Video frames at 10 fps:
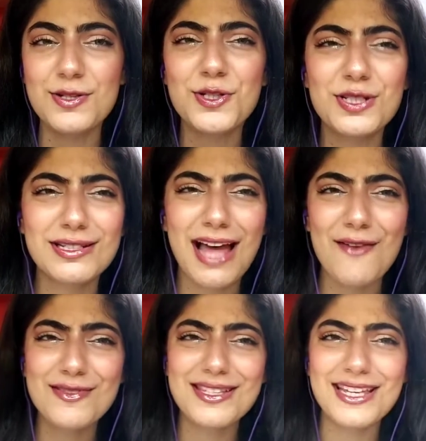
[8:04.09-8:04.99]
You shouldn't
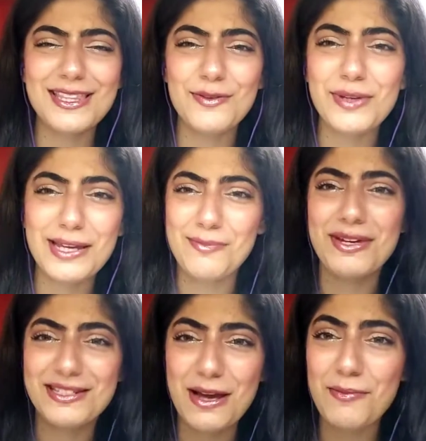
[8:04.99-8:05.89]
have seen the
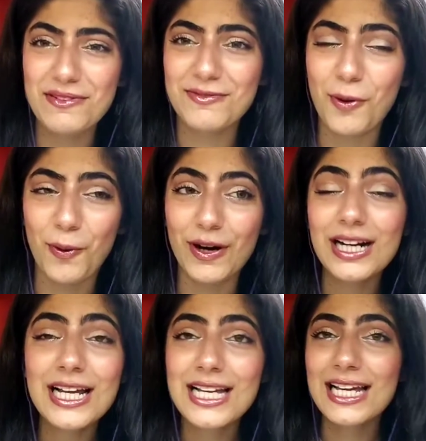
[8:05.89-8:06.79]
Wikipedia
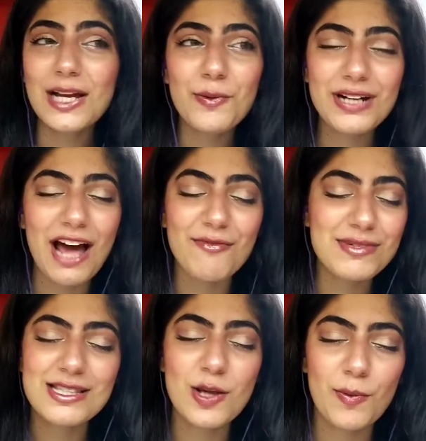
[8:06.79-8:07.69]
before; it would have
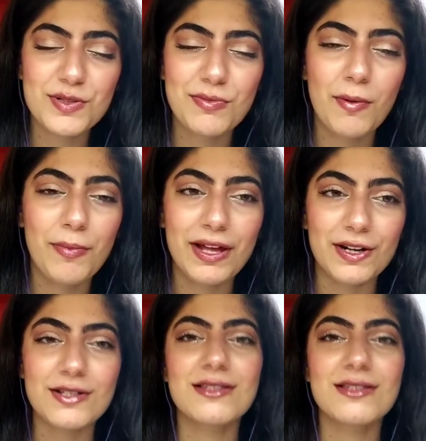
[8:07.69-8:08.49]
been so much more better.